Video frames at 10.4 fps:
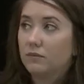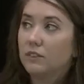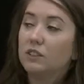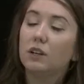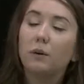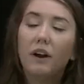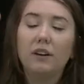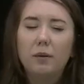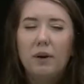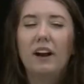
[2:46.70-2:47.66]
So in
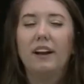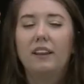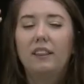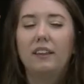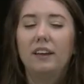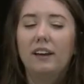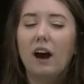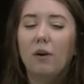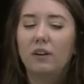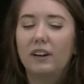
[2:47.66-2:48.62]
your mind, think,
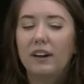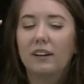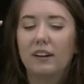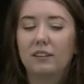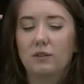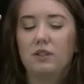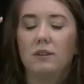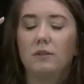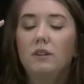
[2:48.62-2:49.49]
how can I connect those two?